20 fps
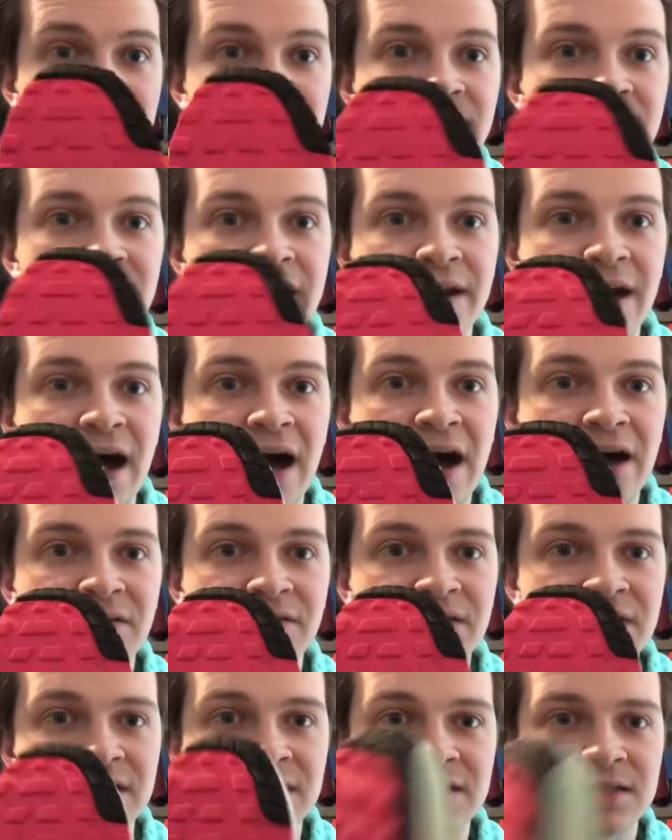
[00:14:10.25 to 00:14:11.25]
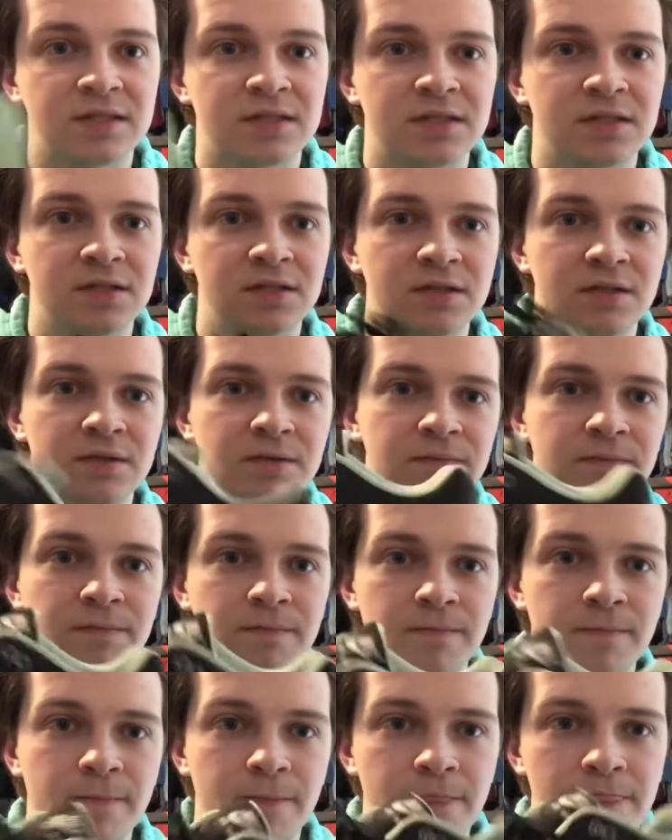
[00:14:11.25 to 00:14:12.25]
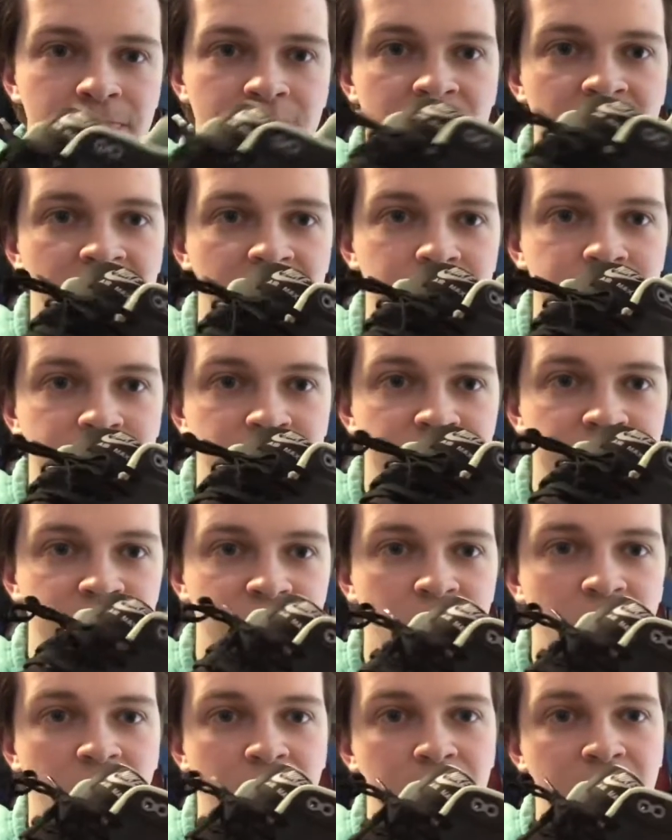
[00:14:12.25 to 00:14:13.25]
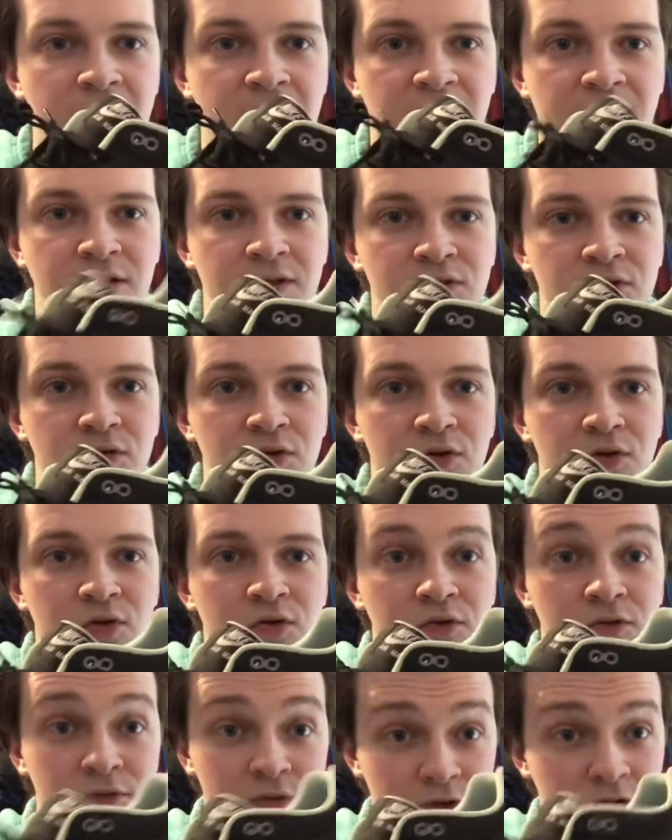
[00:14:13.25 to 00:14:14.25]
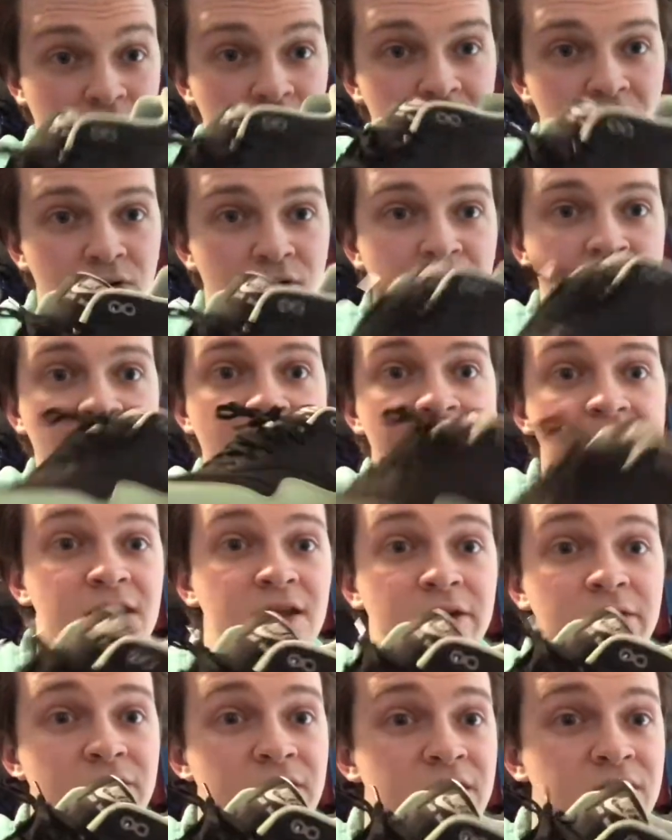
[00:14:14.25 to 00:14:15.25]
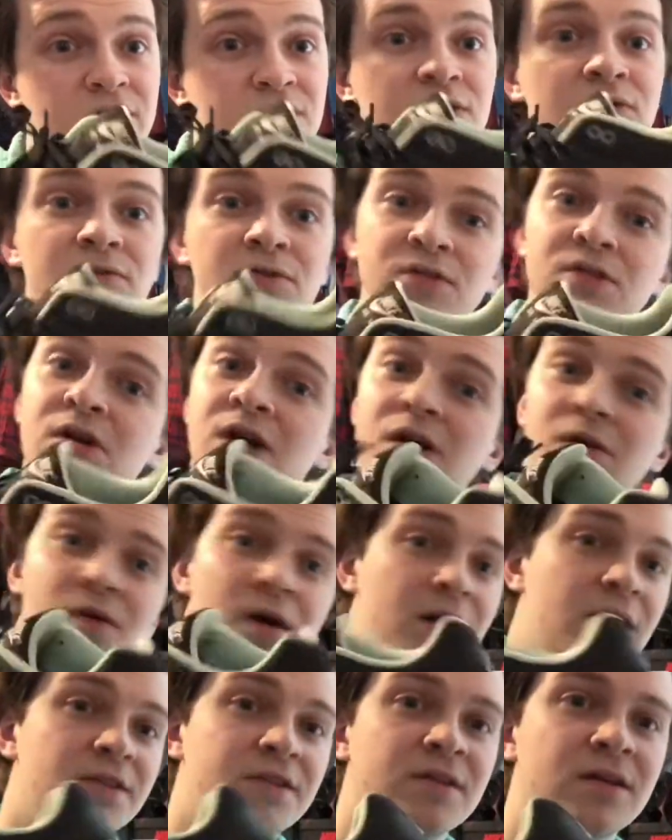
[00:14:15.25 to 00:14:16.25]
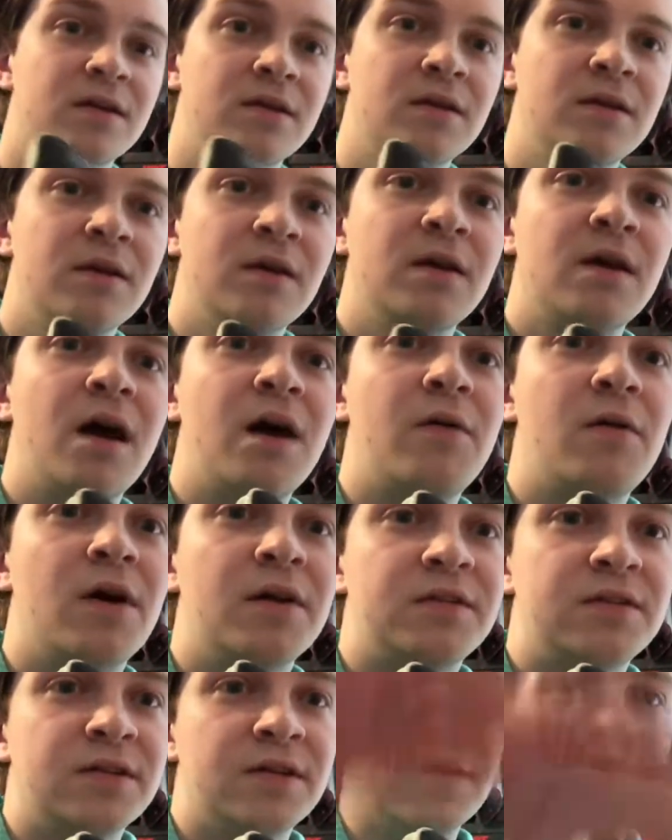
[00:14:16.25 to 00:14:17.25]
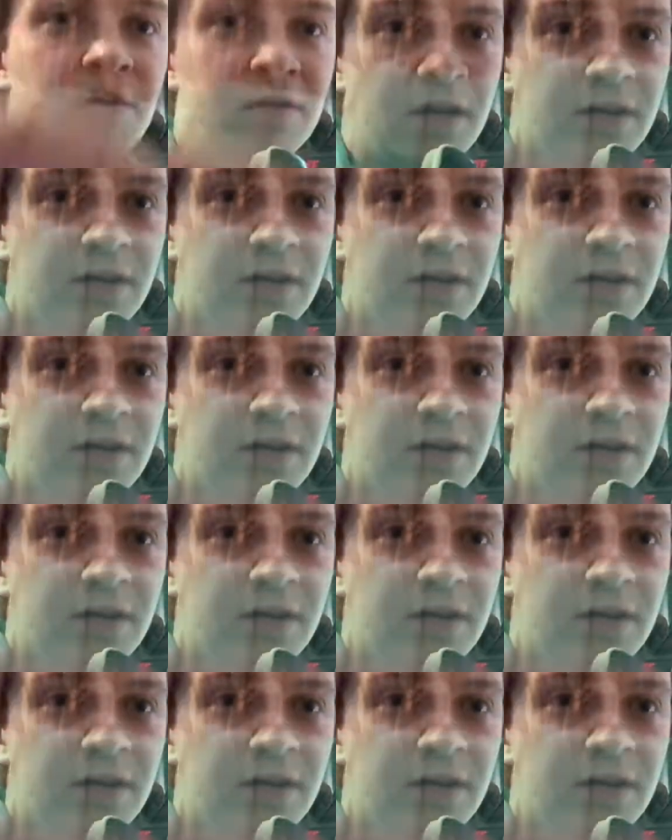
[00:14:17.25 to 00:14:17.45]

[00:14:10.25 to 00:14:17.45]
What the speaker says: An obvious callback to the colorway and a great shoe. So I wanted to you know, give